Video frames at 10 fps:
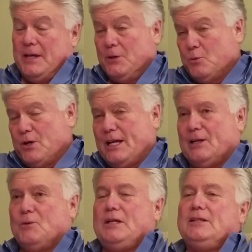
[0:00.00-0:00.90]
Edward
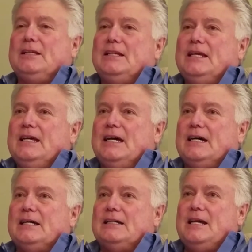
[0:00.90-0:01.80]
Hallowell,
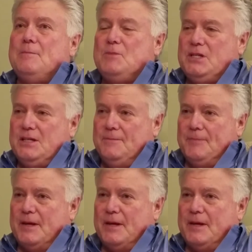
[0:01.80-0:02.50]
MD.